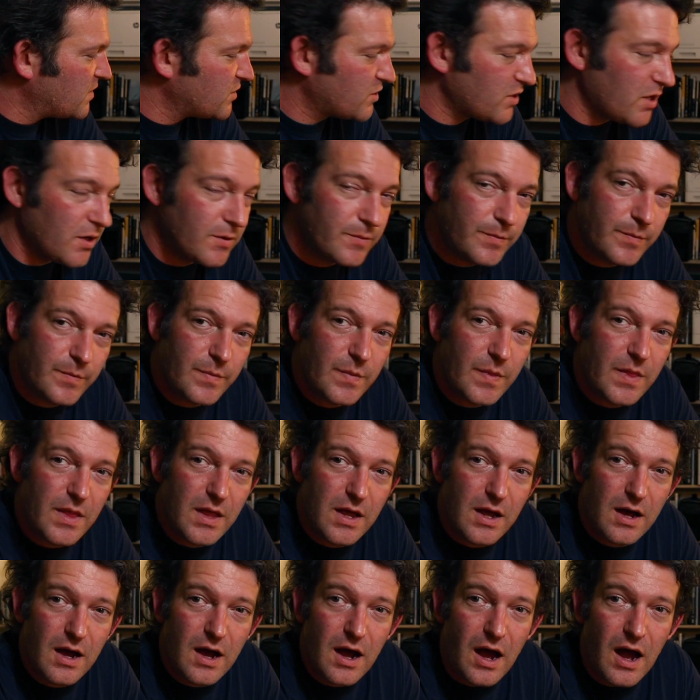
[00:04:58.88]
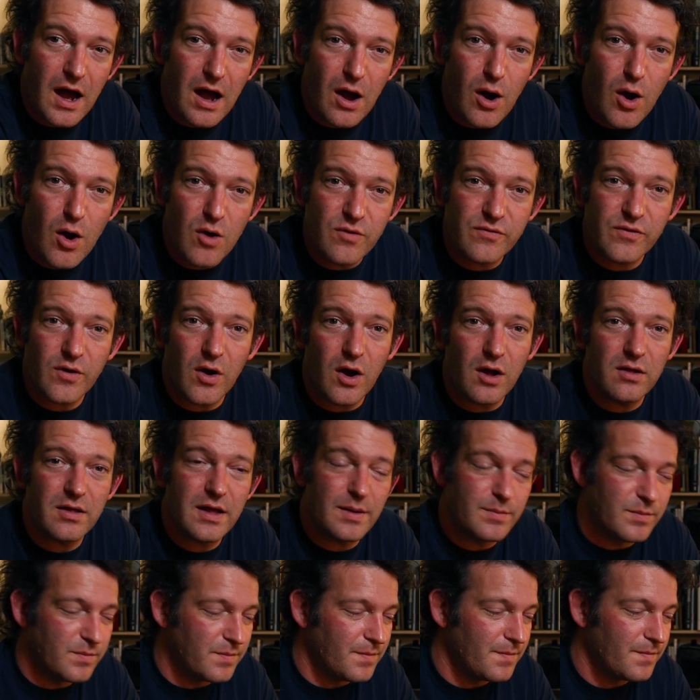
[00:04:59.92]
So
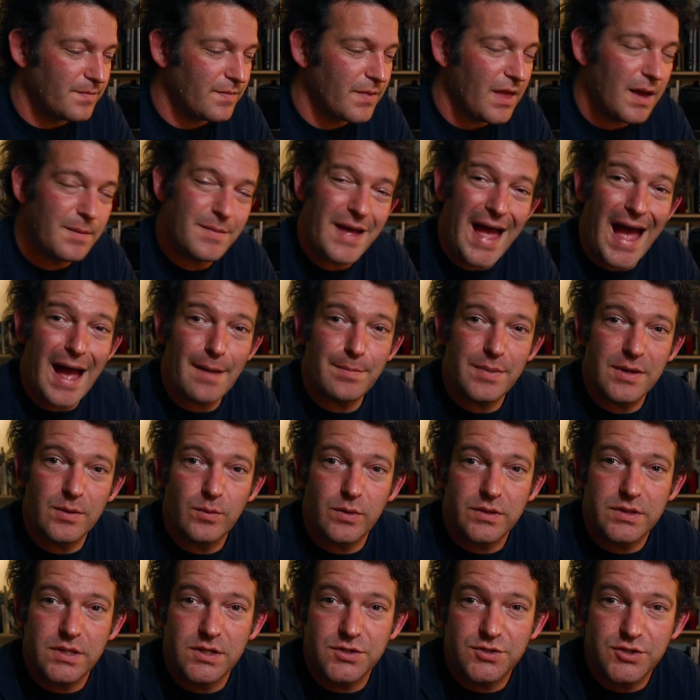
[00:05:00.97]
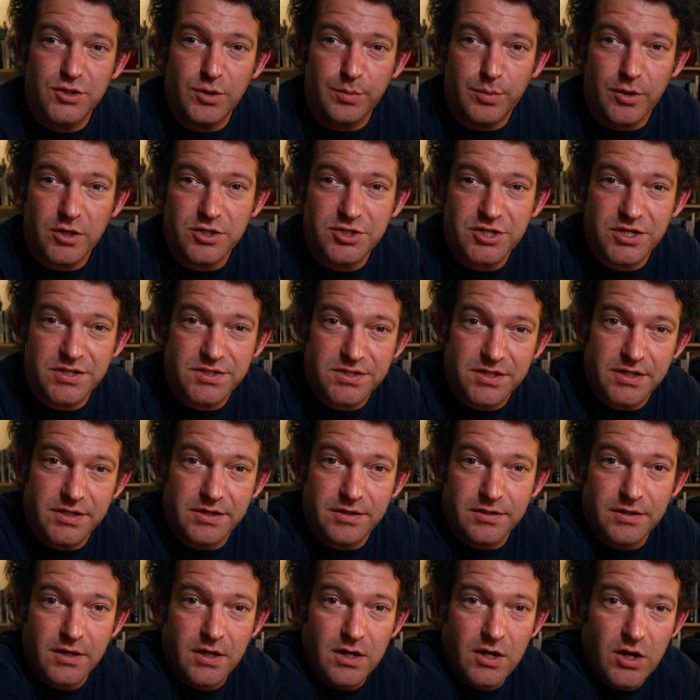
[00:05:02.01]
overall, I'm I'm happy with this new purchase,
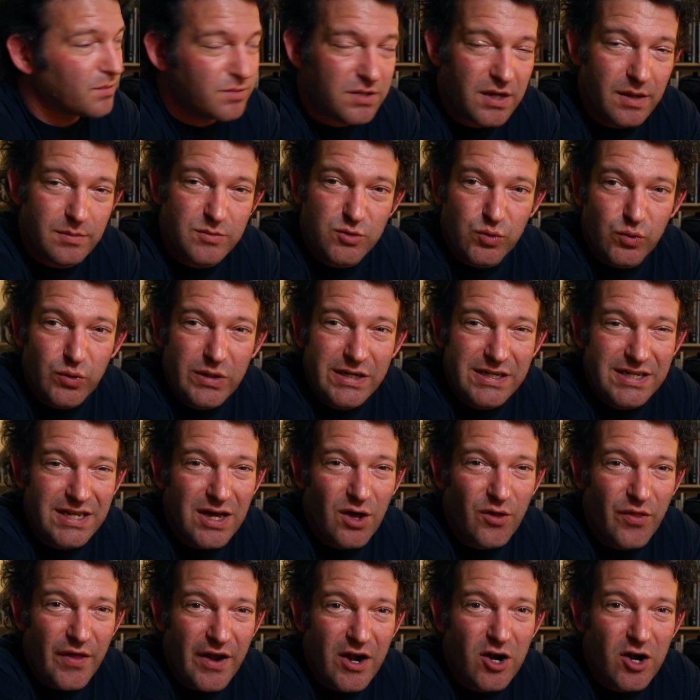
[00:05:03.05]
and sometimes retail